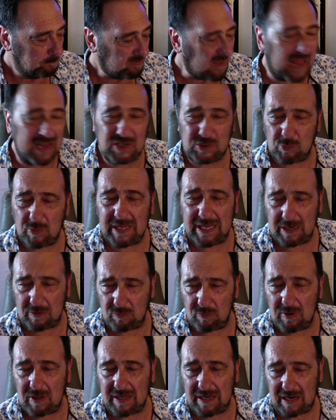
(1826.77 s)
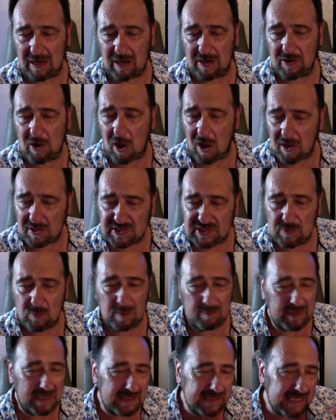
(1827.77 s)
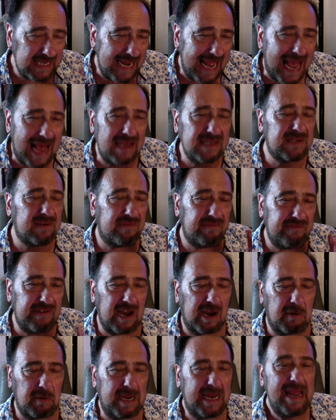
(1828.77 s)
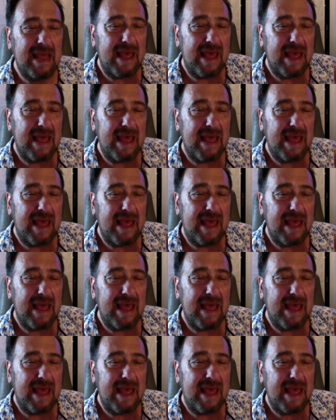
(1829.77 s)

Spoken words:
It's really, really an awesome one because it has a very